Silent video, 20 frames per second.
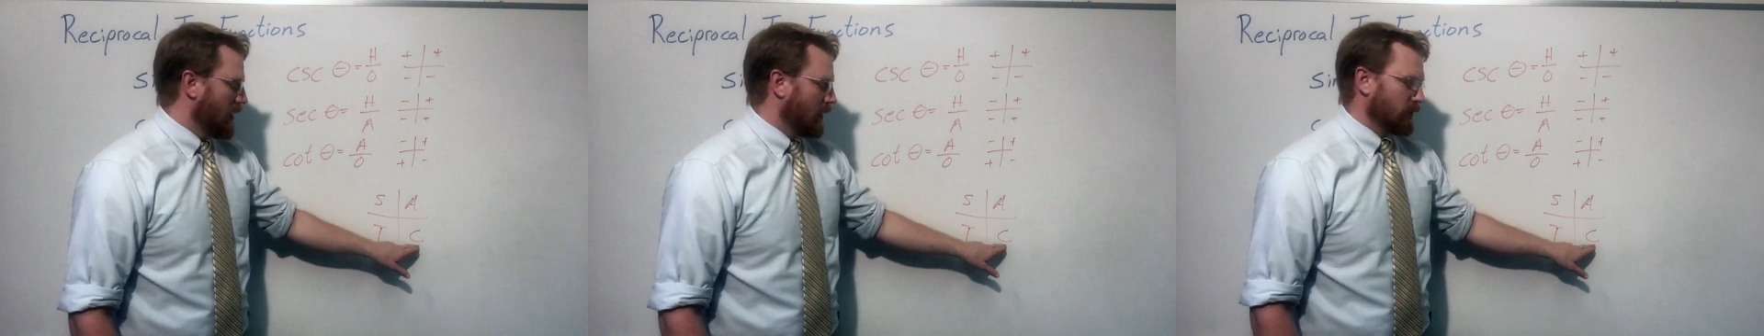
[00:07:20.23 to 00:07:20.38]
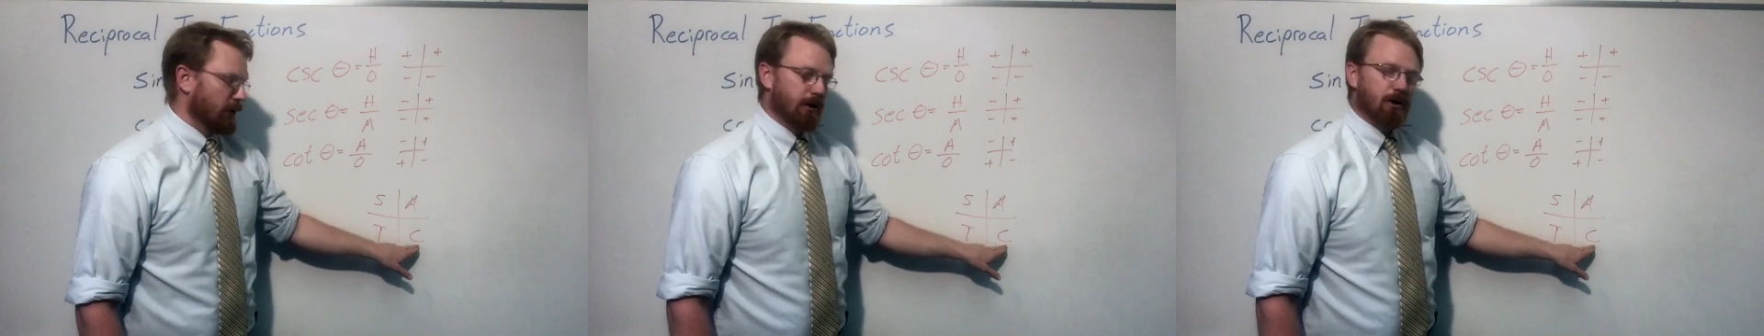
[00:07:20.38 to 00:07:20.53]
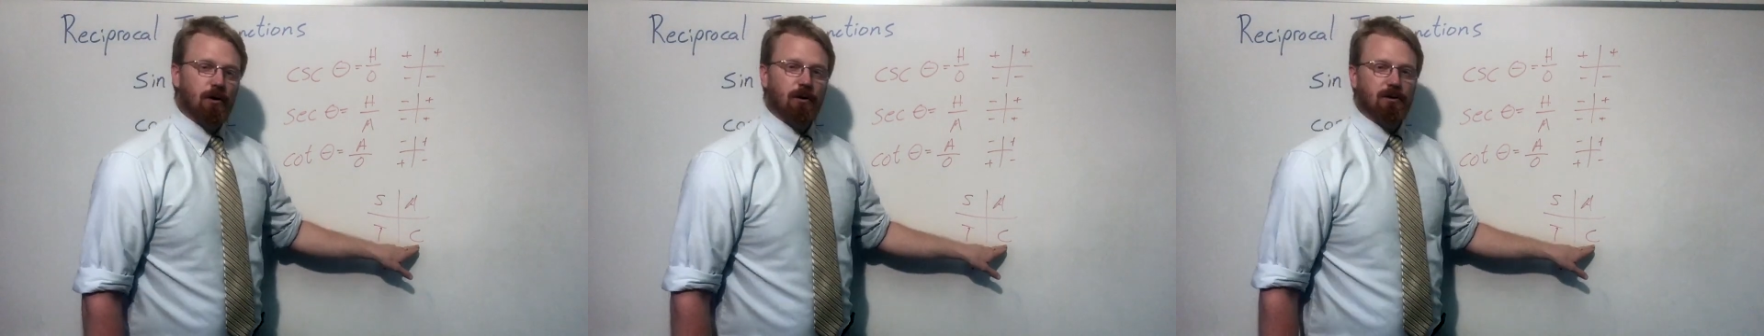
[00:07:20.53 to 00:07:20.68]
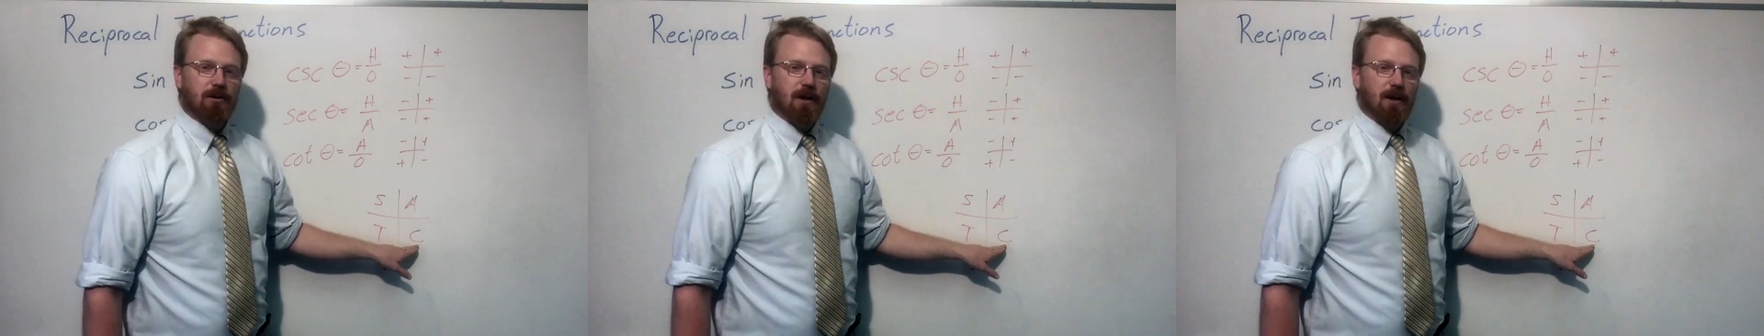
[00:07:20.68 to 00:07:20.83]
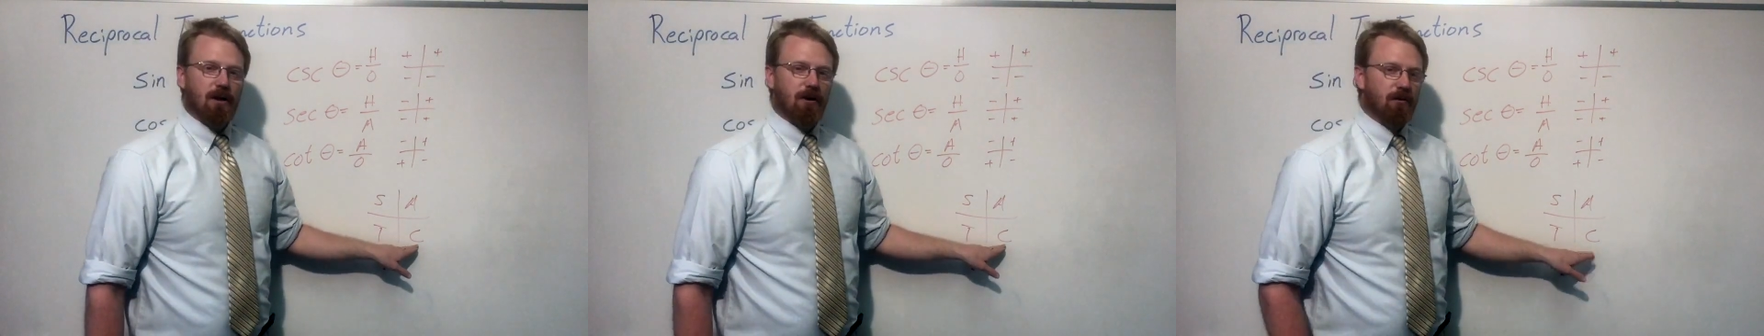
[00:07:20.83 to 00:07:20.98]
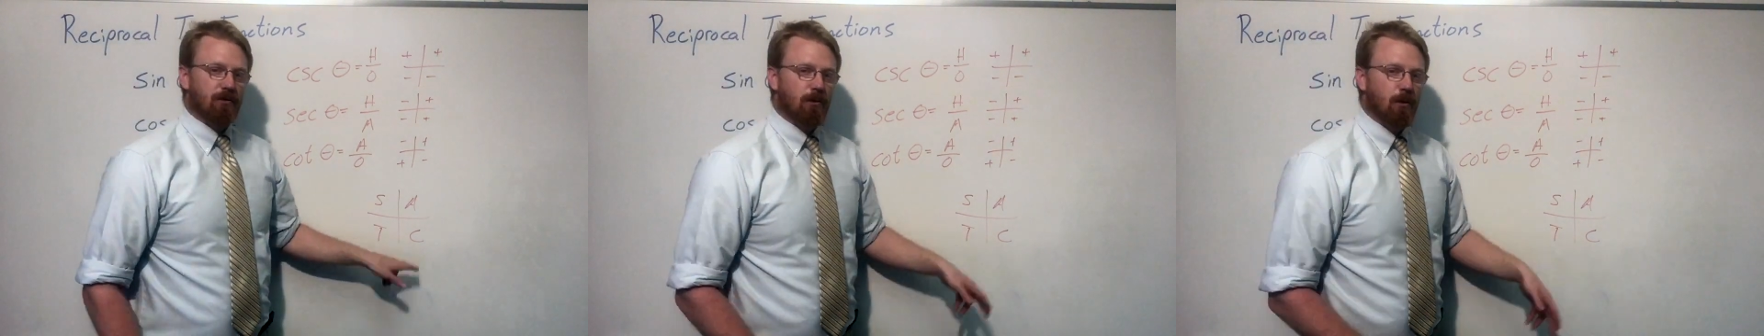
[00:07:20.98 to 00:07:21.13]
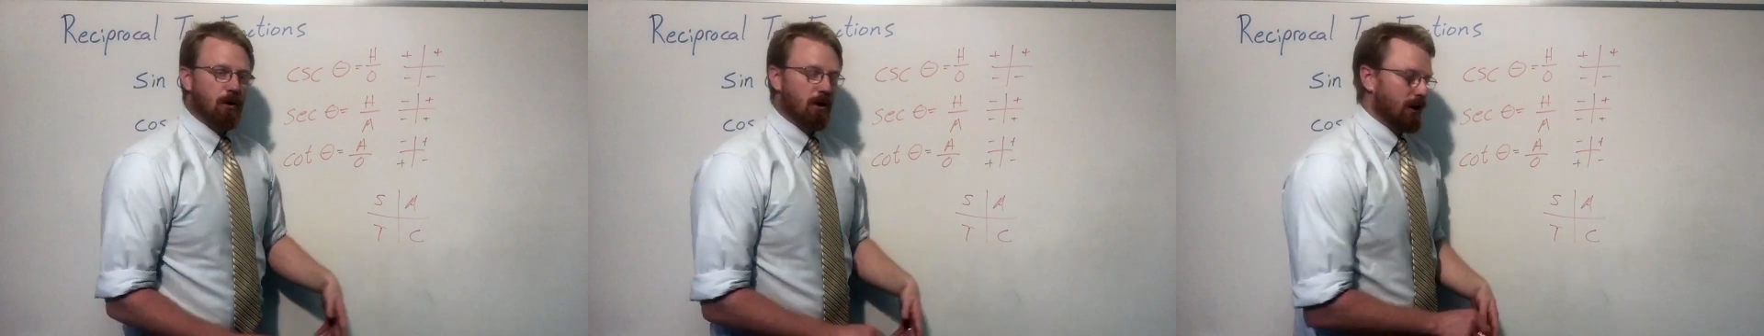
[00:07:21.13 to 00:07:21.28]
Only cosine in the
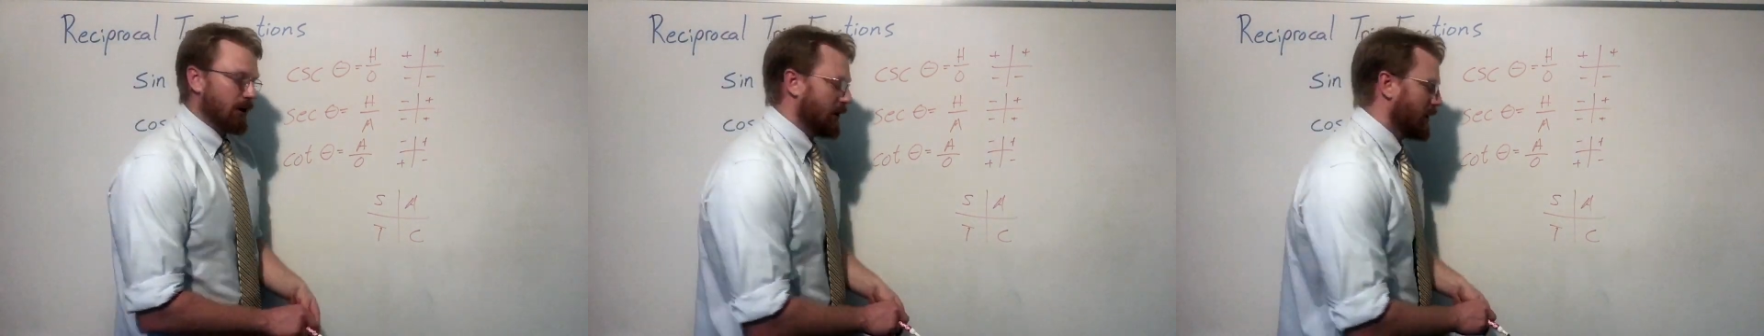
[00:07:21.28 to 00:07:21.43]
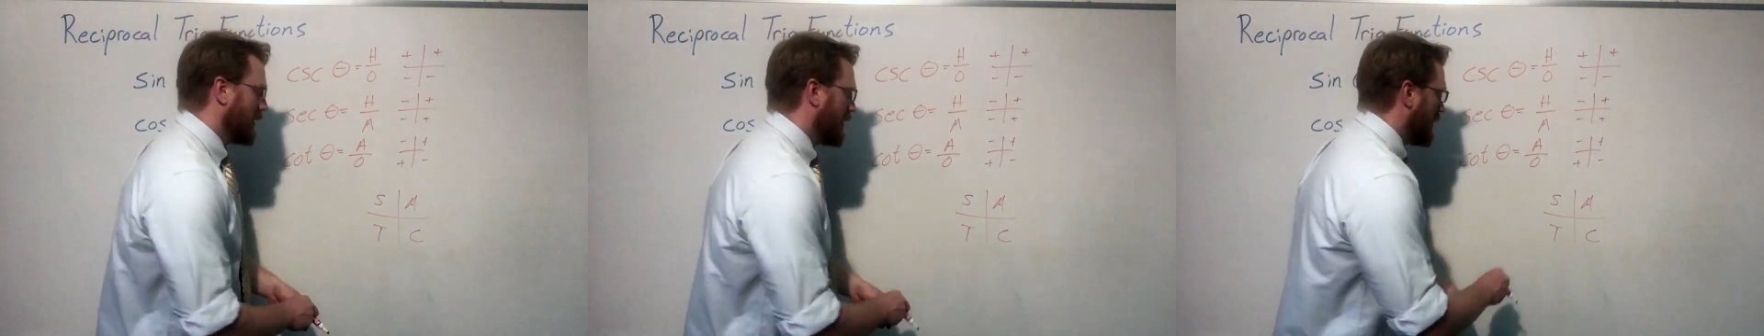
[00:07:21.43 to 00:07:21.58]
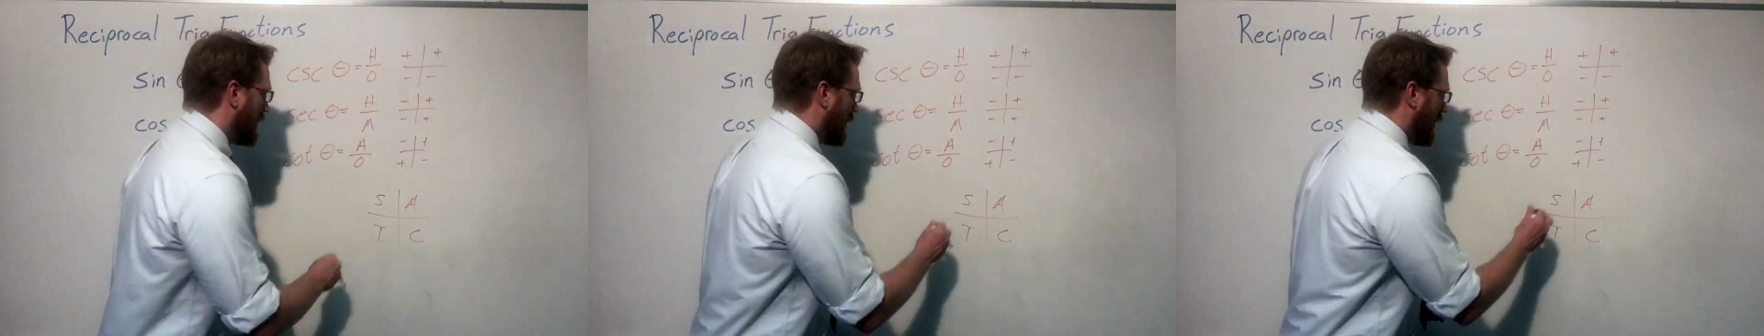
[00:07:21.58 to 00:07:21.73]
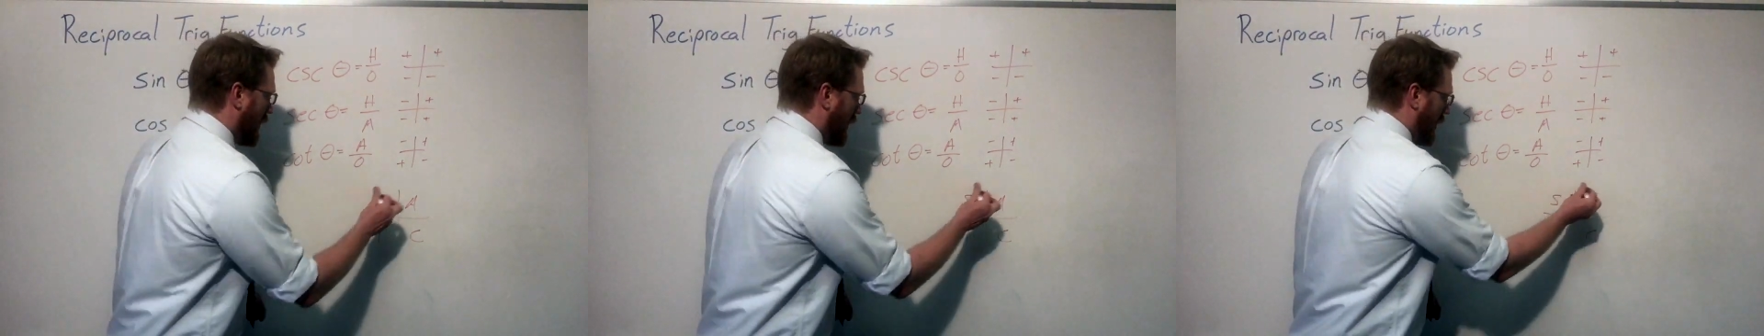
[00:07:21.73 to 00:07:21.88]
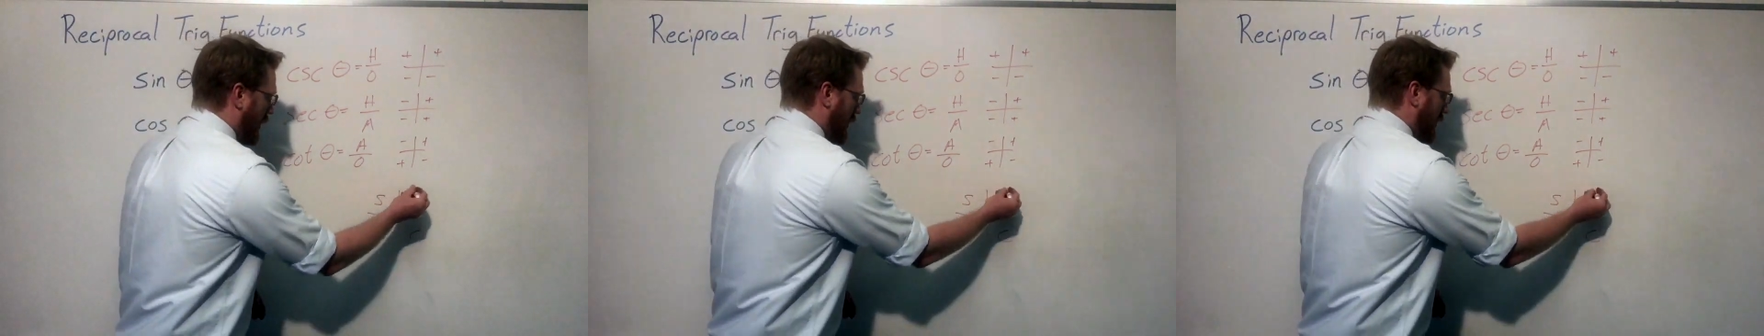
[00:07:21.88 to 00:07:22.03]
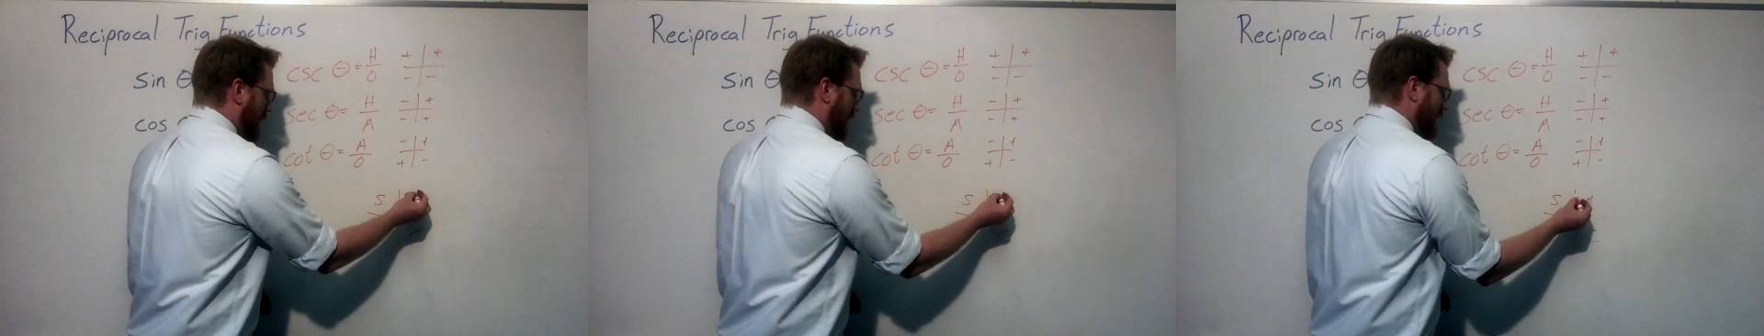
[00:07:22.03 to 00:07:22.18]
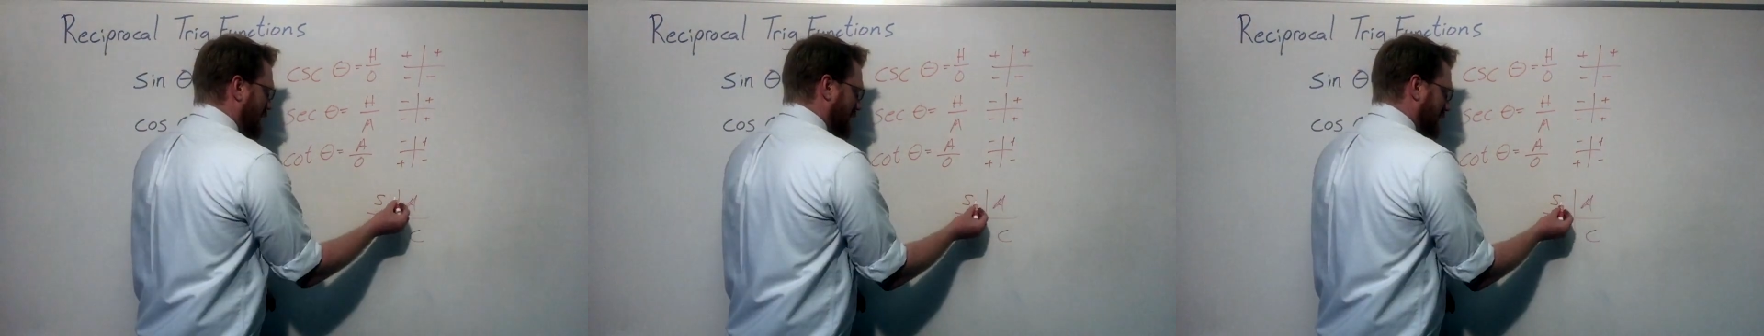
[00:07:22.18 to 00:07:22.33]
fourth.
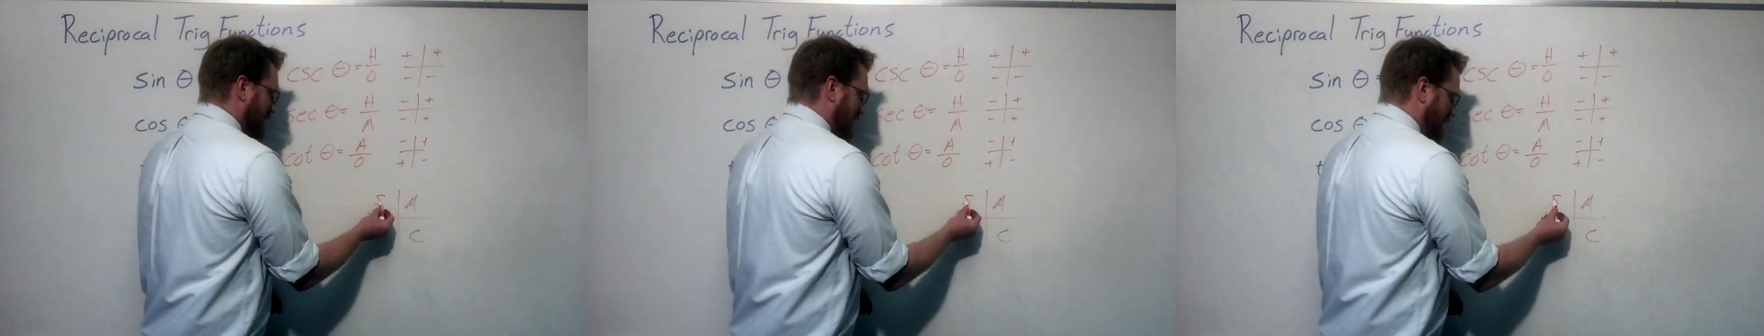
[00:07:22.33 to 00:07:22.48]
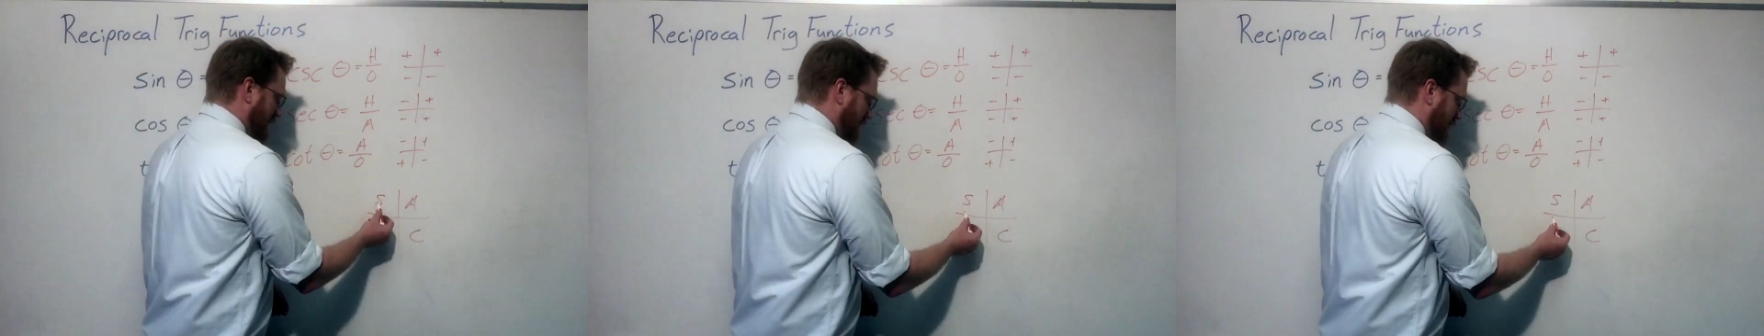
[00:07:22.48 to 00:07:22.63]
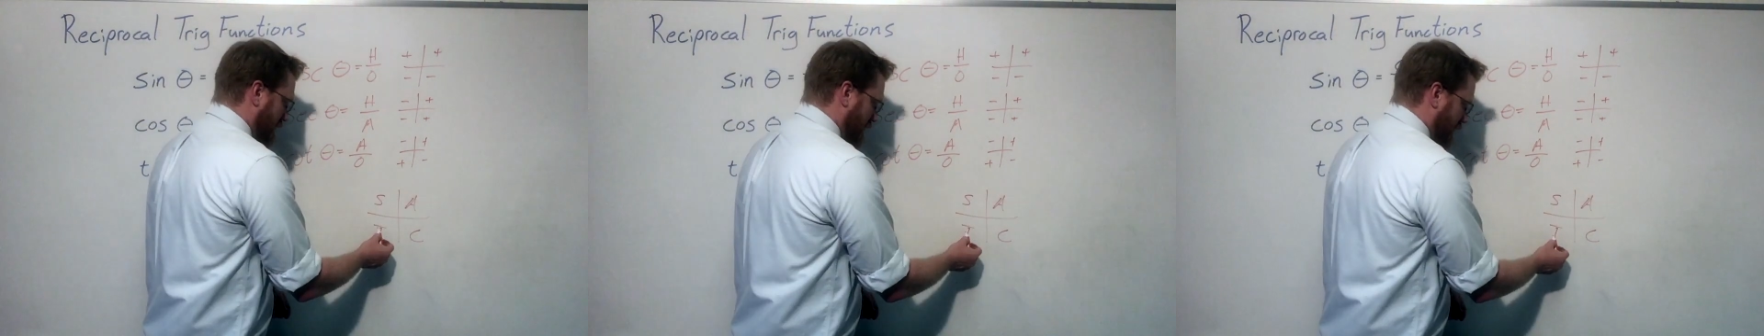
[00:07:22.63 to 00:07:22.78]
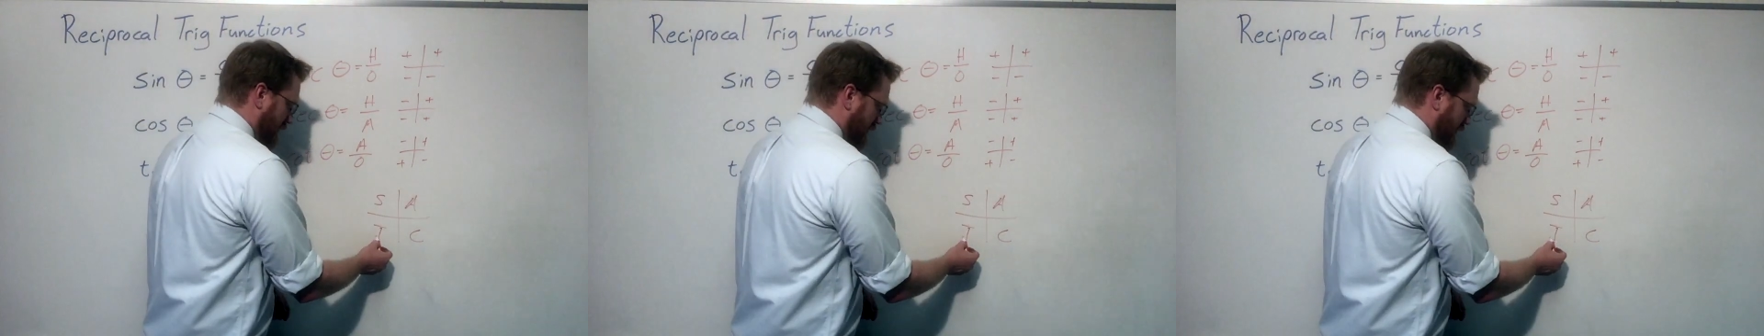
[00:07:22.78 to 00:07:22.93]
All seniors